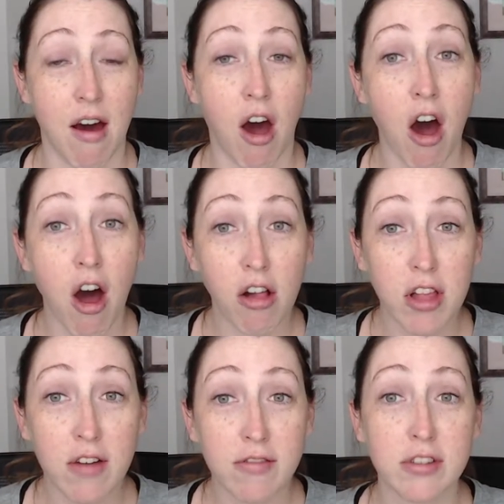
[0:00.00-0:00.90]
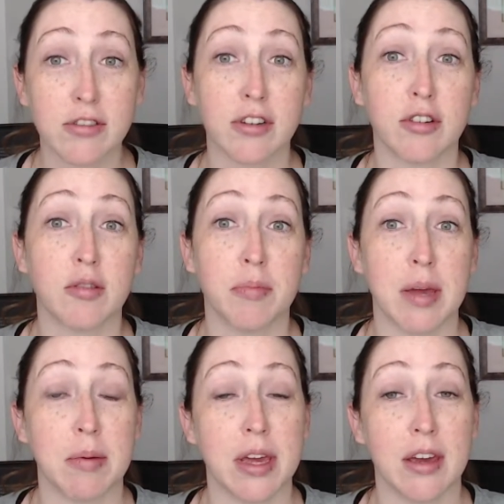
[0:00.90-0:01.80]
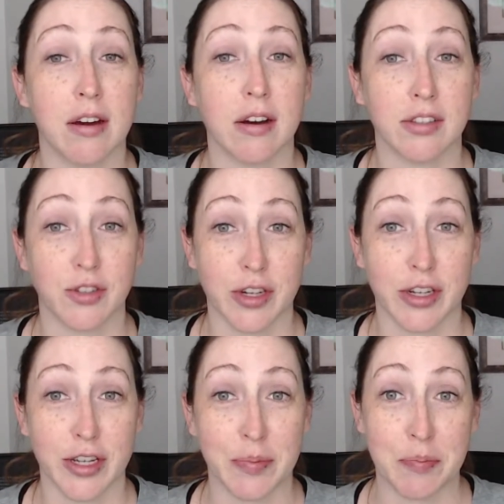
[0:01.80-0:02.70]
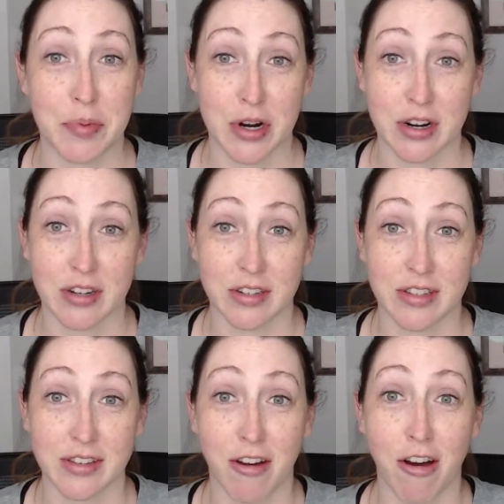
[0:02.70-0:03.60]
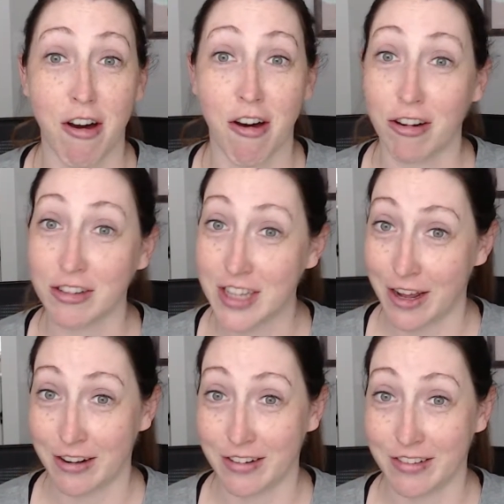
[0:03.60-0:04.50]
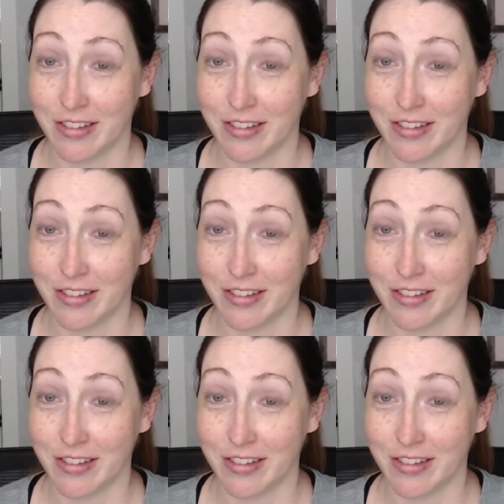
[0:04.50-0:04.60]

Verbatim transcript: all of the little baby Australian birds all done